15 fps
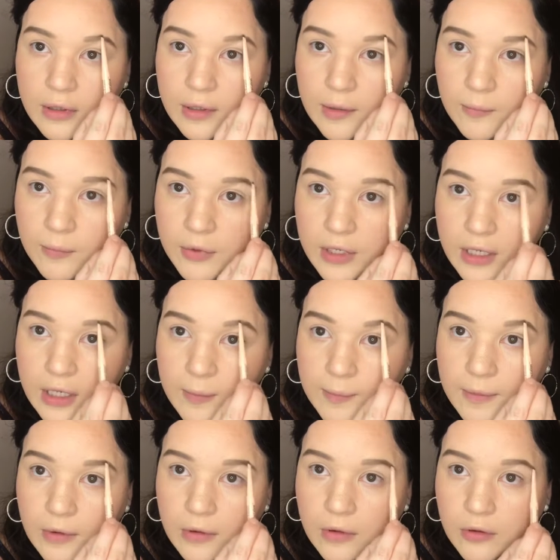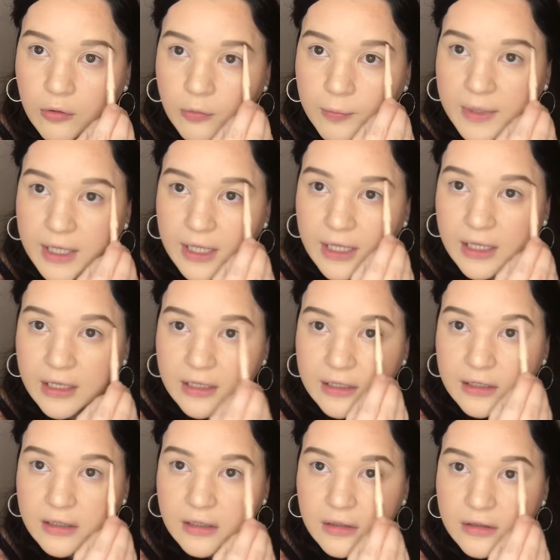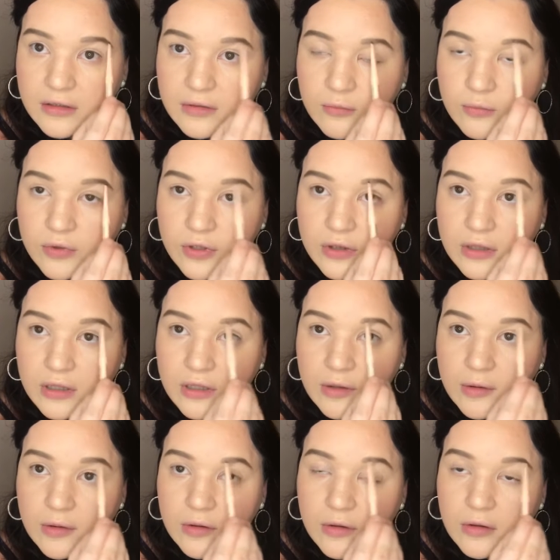and bring it up a little bit where the